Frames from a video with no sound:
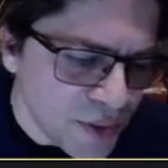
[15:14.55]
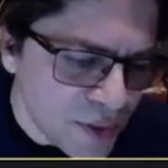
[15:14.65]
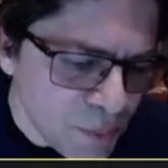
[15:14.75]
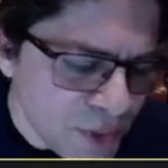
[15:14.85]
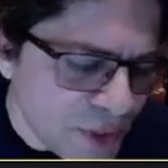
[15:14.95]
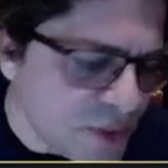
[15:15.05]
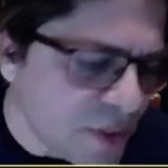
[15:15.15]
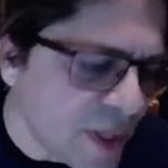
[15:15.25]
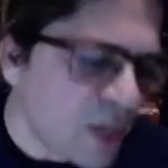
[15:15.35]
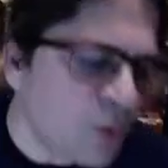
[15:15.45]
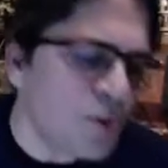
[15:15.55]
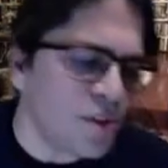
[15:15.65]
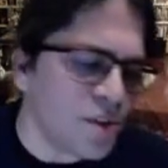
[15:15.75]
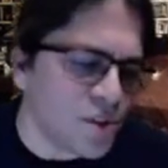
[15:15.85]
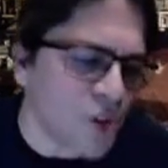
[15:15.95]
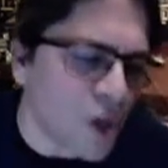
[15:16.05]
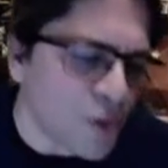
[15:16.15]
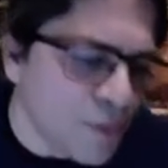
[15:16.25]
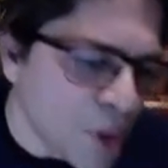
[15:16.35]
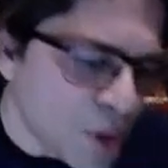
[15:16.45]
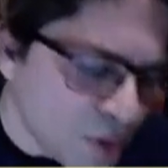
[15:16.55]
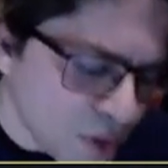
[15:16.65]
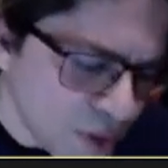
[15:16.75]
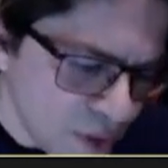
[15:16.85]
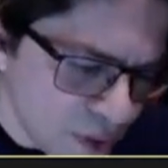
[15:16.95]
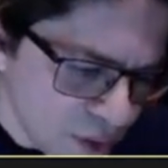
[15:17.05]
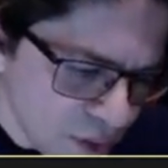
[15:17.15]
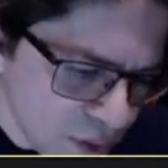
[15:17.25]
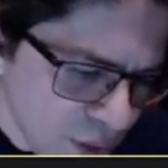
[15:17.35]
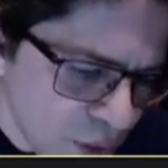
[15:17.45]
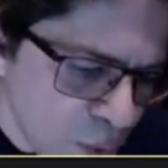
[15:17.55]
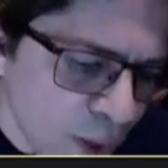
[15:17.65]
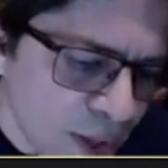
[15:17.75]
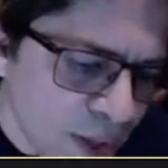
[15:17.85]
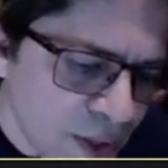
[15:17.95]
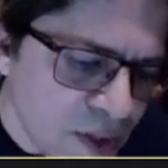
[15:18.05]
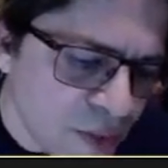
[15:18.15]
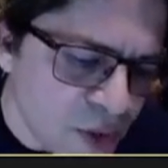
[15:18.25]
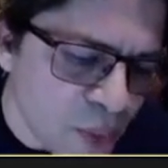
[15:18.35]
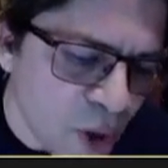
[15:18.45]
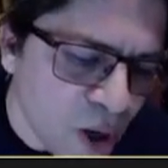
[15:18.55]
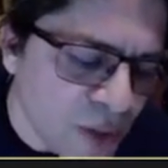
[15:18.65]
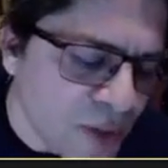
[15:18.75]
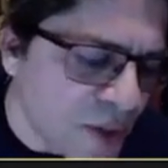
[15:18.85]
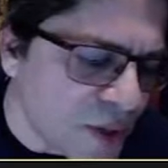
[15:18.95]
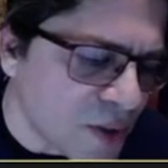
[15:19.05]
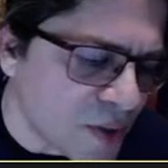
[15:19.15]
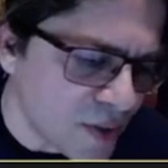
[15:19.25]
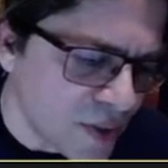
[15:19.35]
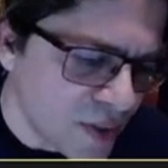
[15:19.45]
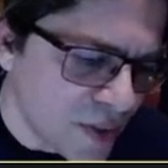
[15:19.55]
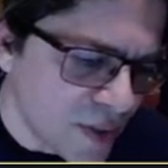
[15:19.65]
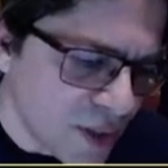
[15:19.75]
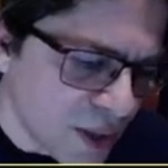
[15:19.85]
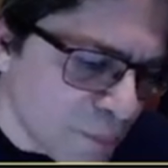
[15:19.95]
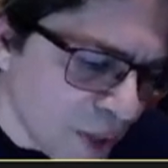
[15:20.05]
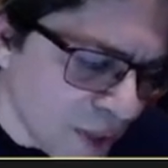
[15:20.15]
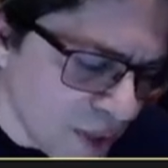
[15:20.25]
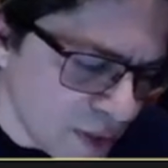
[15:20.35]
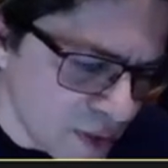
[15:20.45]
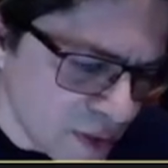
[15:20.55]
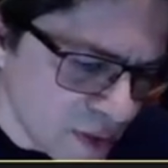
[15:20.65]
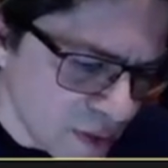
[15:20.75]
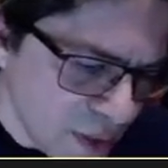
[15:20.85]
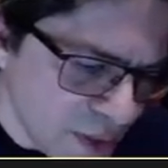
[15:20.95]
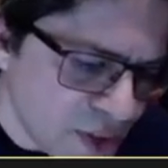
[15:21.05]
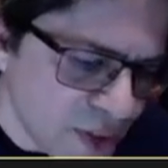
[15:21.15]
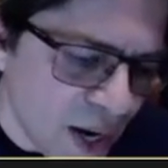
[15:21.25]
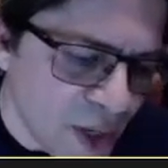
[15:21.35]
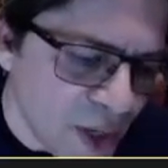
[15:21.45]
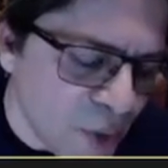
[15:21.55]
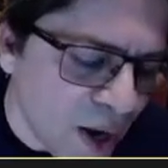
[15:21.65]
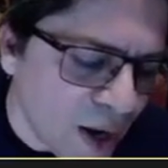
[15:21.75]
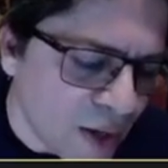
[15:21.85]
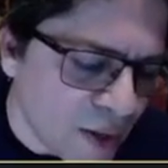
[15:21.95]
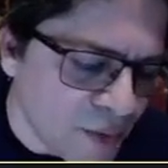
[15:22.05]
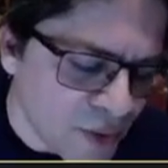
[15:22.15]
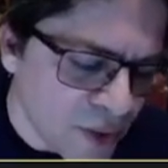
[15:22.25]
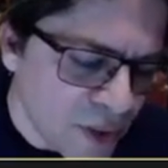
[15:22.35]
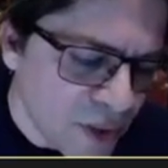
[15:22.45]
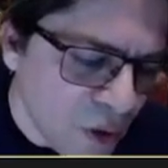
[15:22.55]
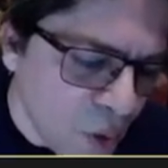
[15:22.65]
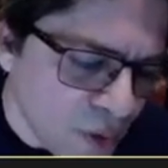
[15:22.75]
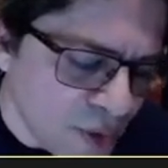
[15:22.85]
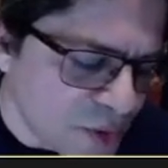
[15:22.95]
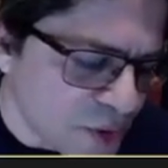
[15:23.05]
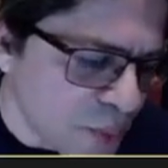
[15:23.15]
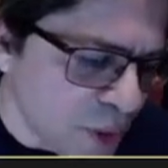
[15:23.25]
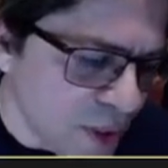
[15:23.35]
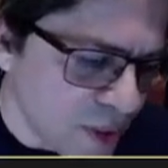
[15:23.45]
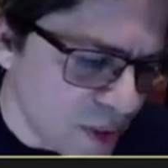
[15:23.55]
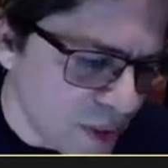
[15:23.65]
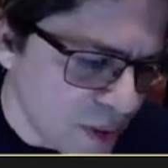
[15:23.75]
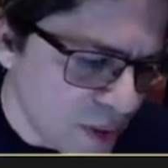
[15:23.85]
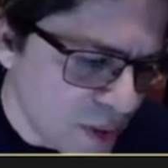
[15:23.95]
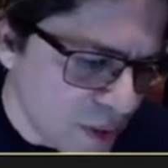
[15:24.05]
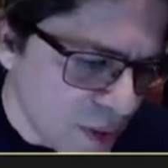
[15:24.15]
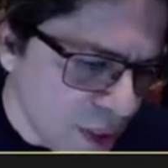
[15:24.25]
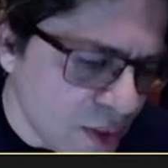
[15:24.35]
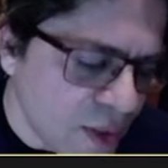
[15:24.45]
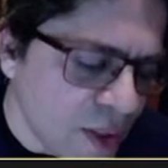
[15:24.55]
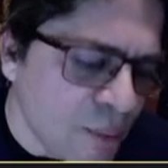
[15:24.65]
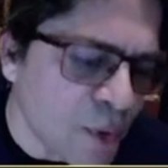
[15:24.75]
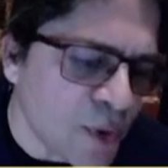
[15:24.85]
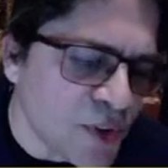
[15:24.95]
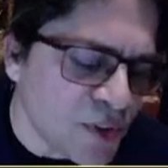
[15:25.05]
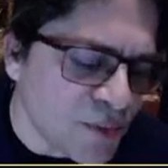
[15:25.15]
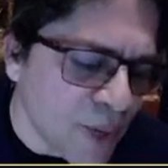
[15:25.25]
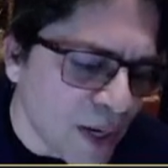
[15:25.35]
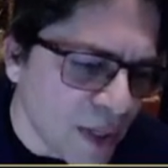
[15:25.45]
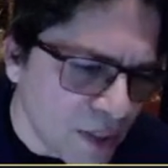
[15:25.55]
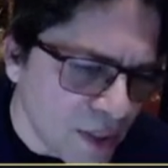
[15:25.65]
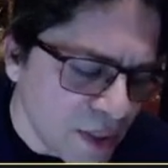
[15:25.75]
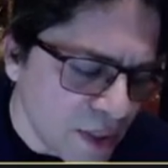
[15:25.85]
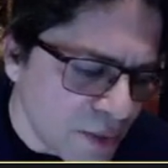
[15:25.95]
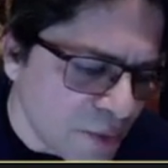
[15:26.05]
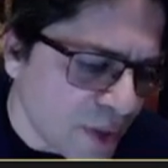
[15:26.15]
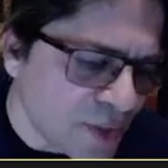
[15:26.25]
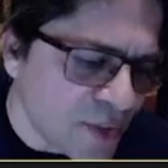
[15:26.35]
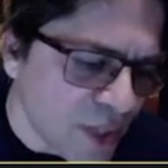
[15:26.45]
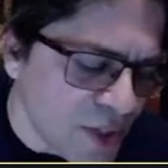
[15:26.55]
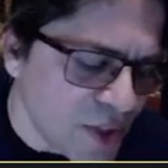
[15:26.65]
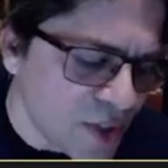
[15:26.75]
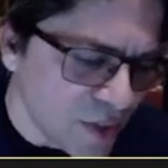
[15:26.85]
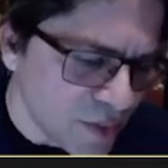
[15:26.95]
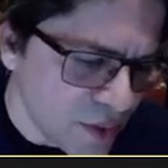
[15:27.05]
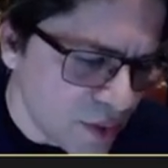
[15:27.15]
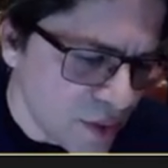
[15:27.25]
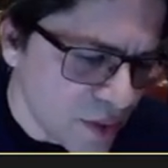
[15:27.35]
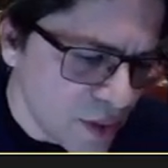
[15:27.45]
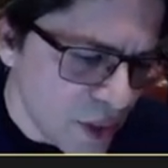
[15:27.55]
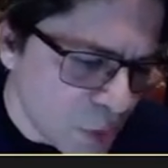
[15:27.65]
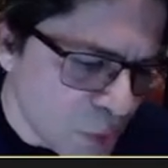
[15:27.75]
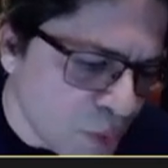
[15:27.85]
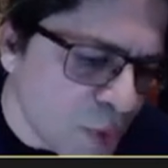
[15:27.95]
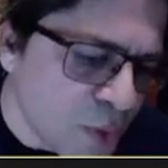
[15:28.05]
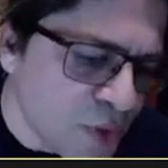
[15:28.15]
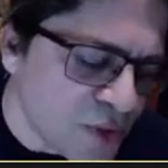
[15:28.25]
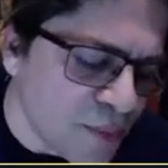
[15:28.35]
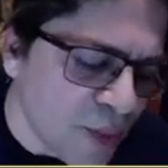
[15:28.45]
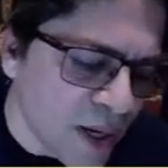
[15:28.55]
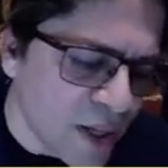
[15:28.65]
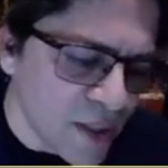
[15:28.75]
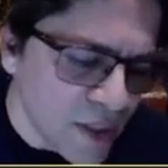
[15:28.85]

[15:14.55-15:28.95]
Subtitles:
But these languages are remote, and the ways of this part of the earth are muddy, and the sky arrives only to speak in the numbers of my infestation, through the roots of my